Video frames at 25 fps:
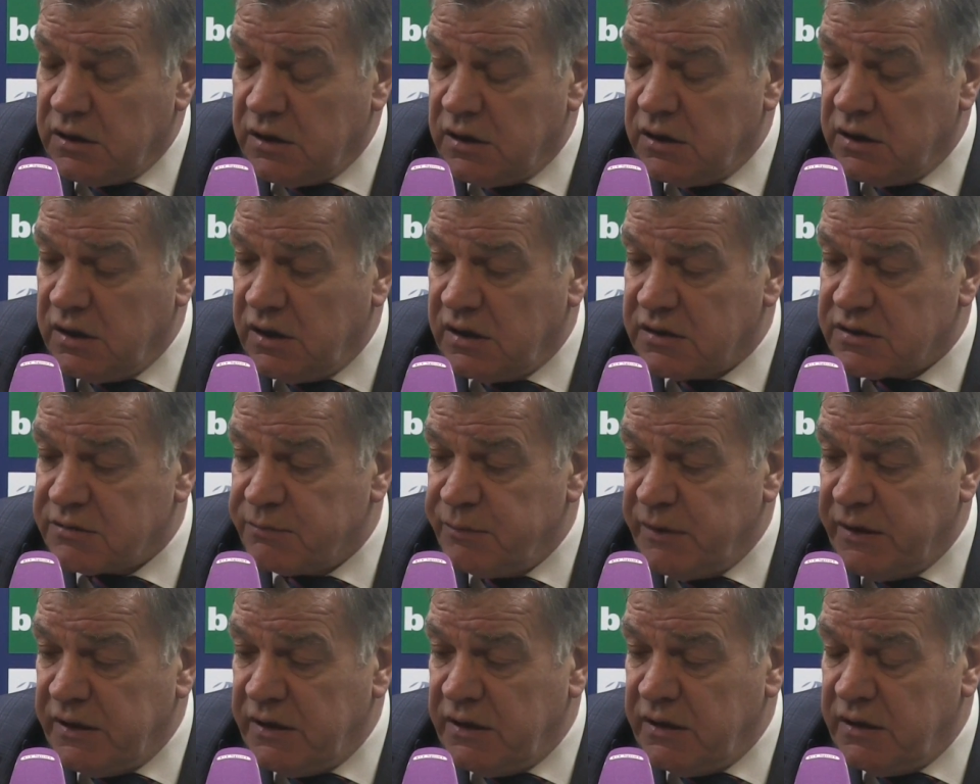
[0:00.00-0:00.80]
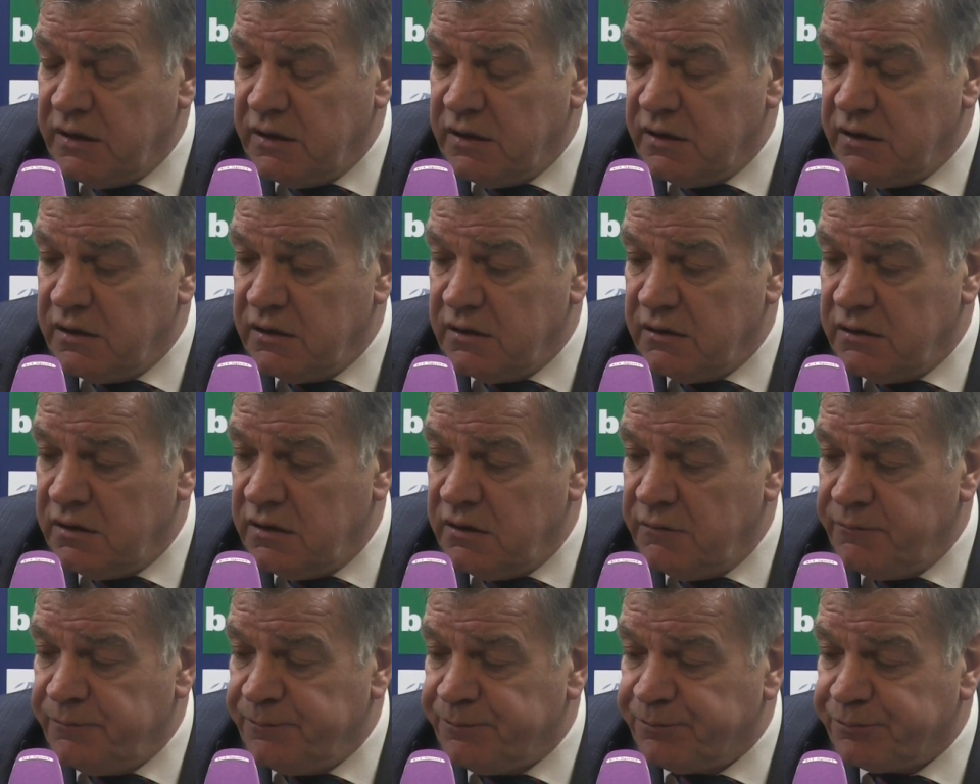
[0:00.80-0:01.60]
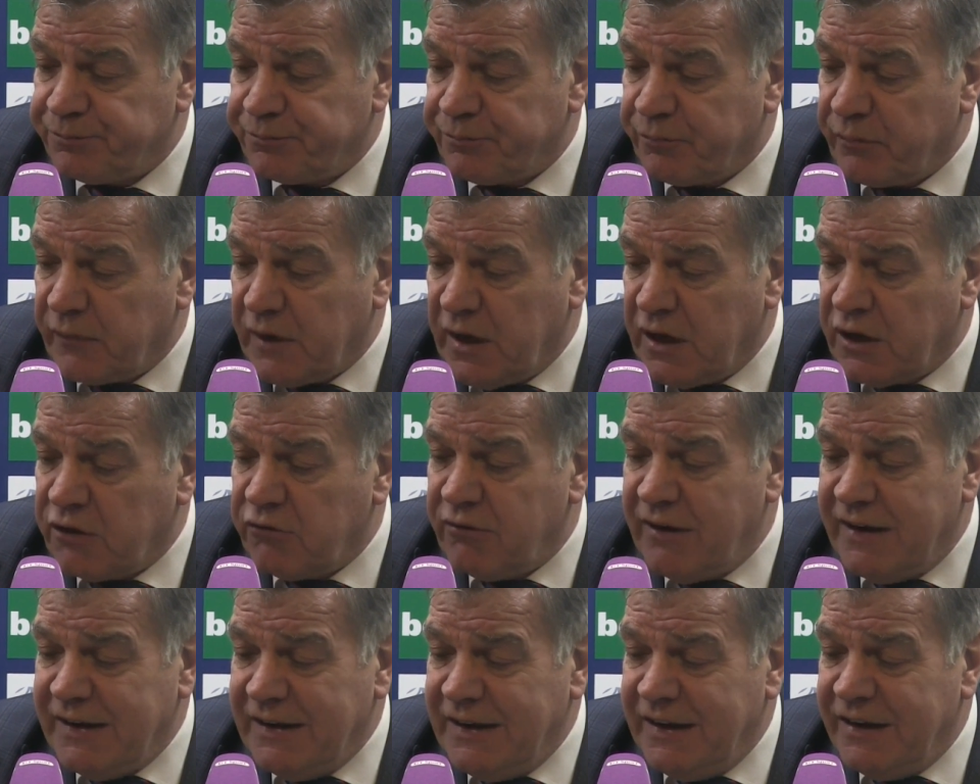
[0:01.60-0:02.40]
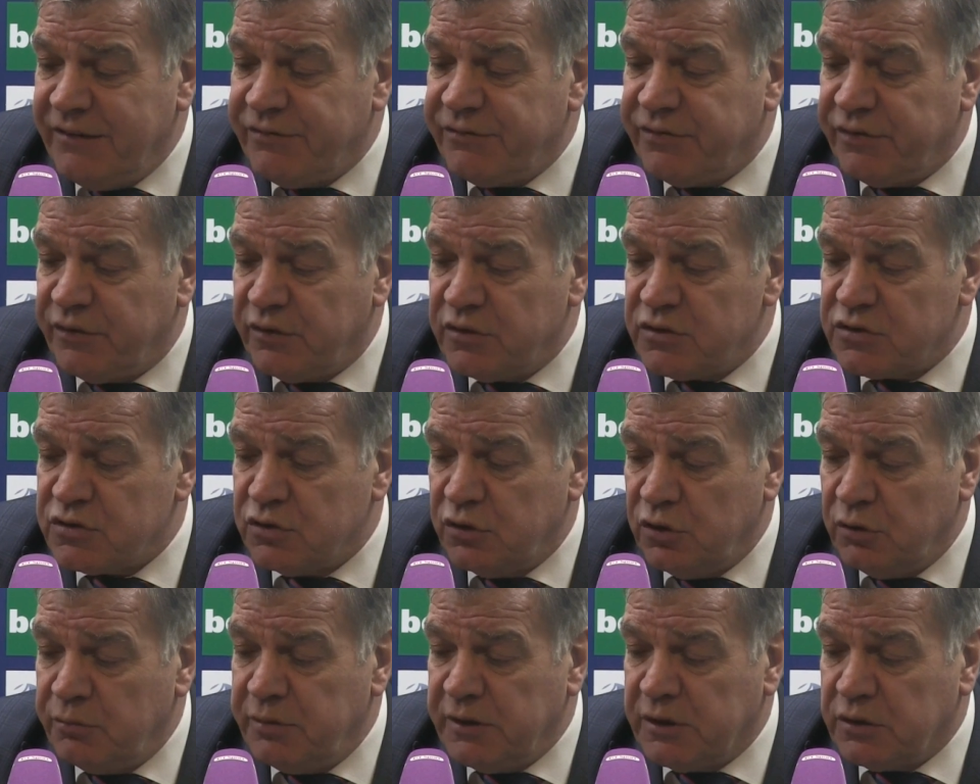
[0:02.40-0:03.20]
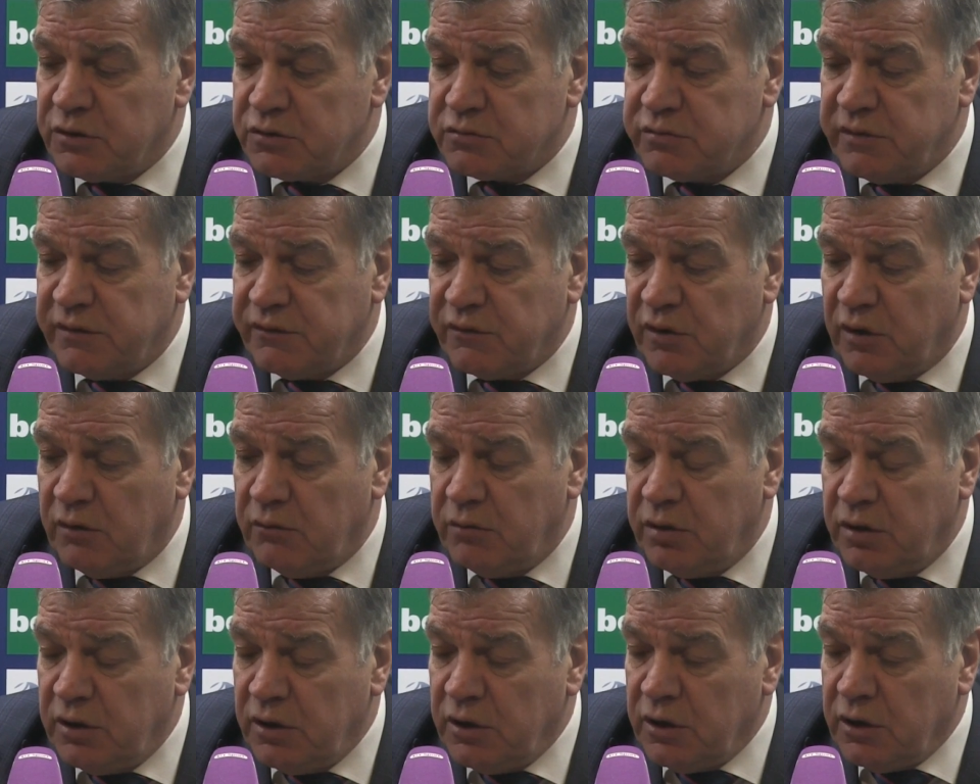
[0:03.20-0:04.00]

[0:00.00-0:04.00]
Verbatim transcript: and that's been um, a great lift for us all because we've got